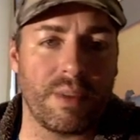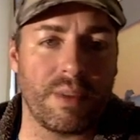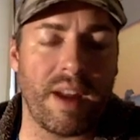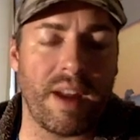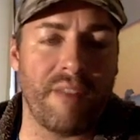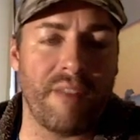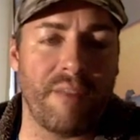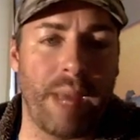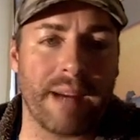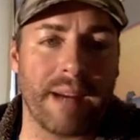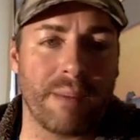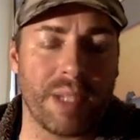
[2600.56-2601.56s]
to arrive
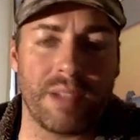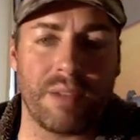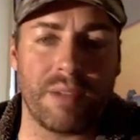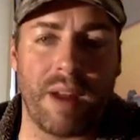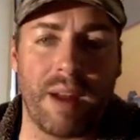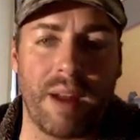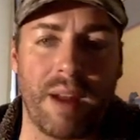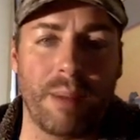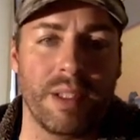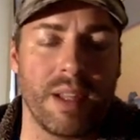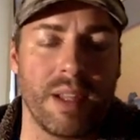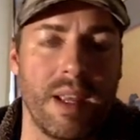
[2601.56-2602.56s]
back besides the
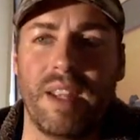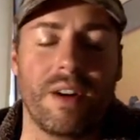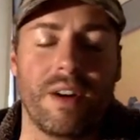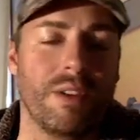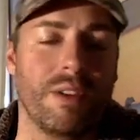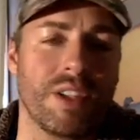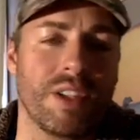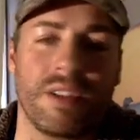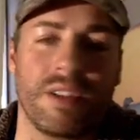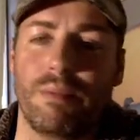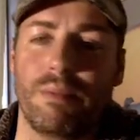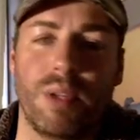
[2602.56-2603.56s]
robins. And they're
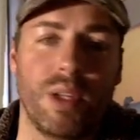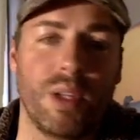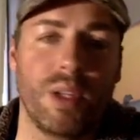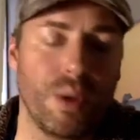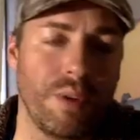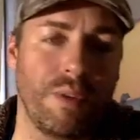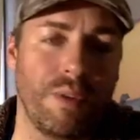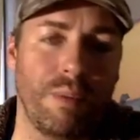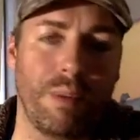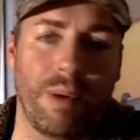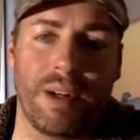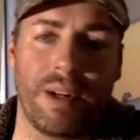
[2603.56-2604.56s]
just a beautiful
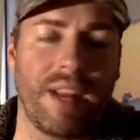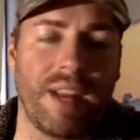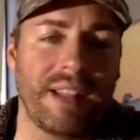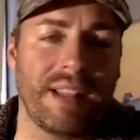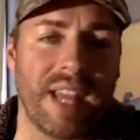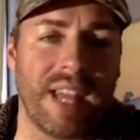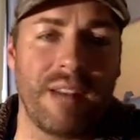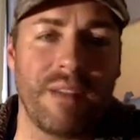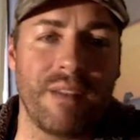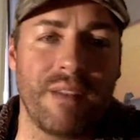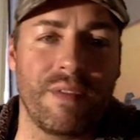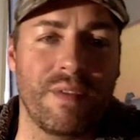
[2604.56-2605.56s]
bird. And they've got this
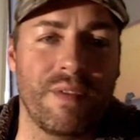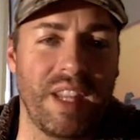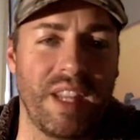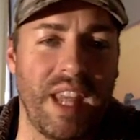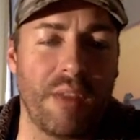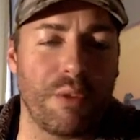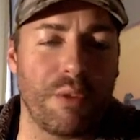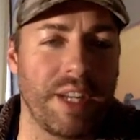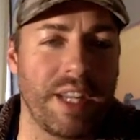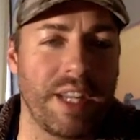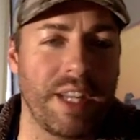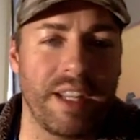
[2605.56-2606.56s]
kind of
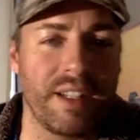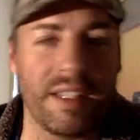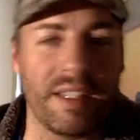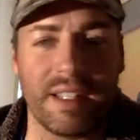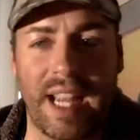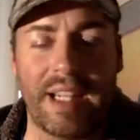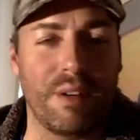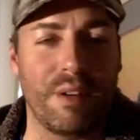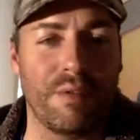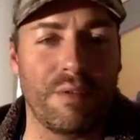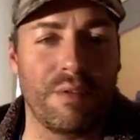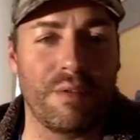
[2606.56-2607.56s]
ethereal, kind
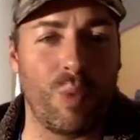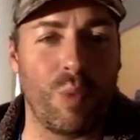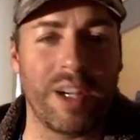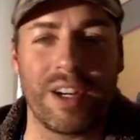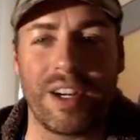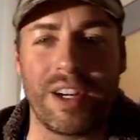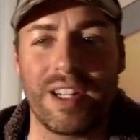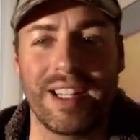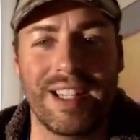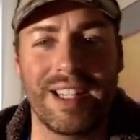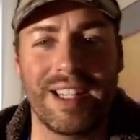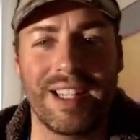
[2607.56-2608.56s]
of
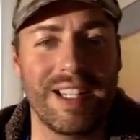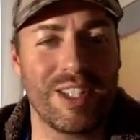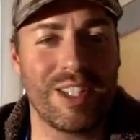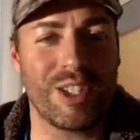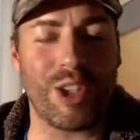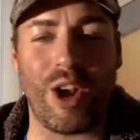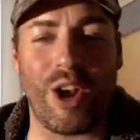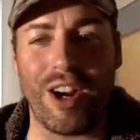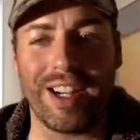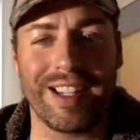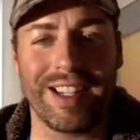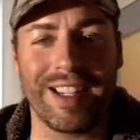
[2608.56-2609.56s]
weird
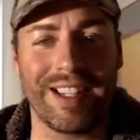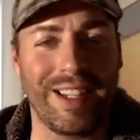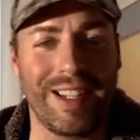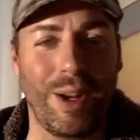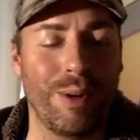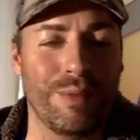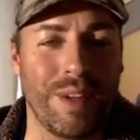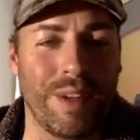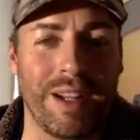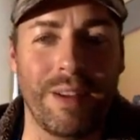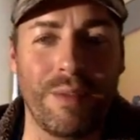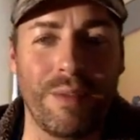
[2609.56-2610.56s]
song. You know,
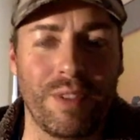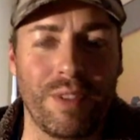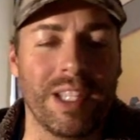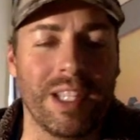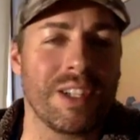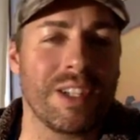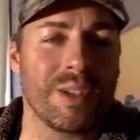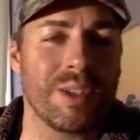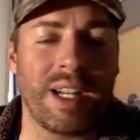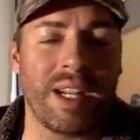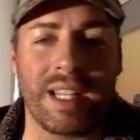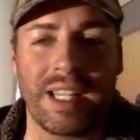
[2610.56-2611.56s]
if the listeners
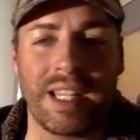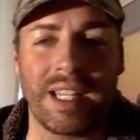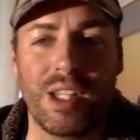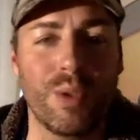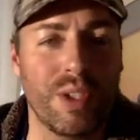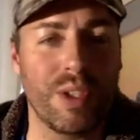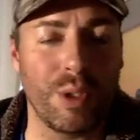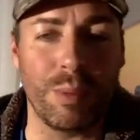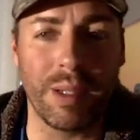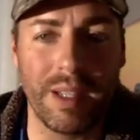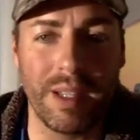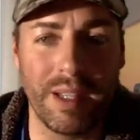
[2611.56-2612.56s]
want to like
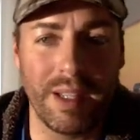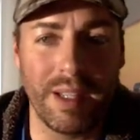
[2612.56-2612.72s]
YouTube